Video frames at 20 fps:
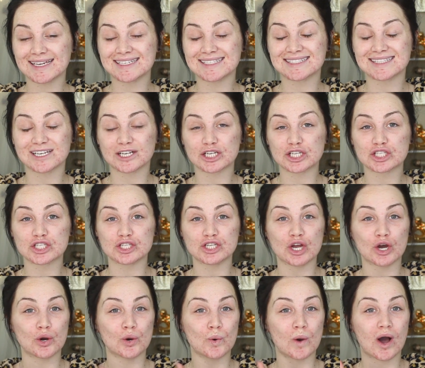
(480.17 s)
is there is
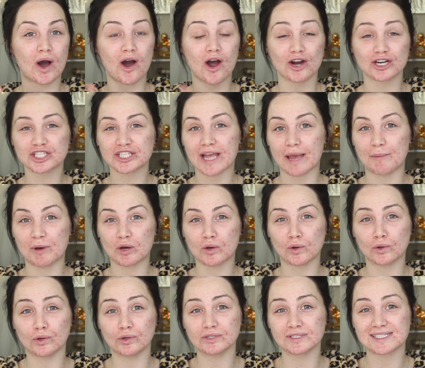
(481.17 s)
no harsh
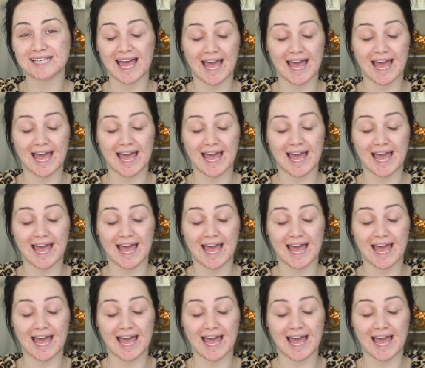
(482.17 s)
chemicals